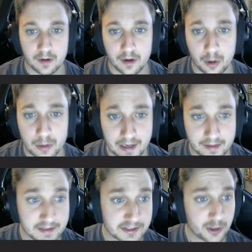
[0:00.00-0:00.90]
Okay,
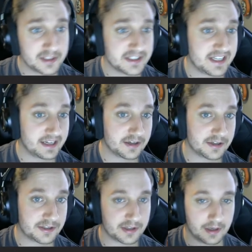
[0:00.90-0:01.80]
that's going to take
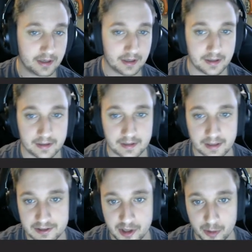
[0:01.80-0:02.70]
us and get
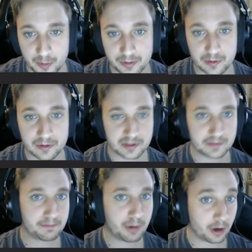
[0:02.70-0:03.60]
us all the way through this
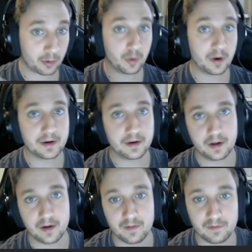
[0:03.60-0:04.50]
part 1
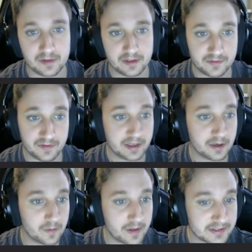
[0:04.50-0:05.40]
of these video
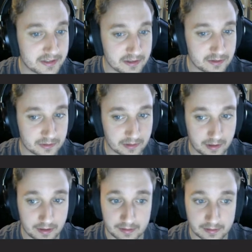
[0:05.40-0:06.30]
lessons,
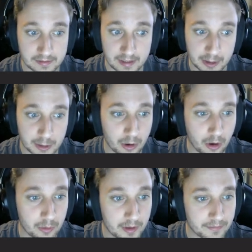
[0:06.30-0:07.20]
getting you all the
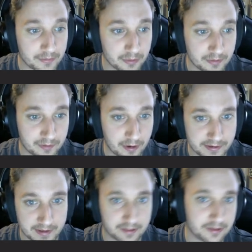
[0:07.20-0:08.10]
way up through the first
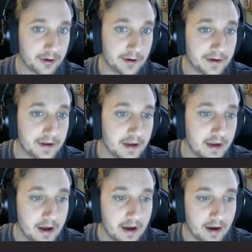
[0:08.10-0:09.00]
third
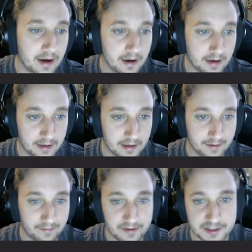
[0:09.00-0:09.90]

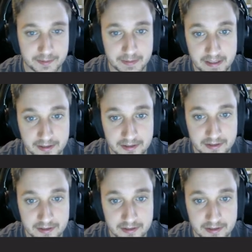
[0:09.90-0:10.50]
of this piece.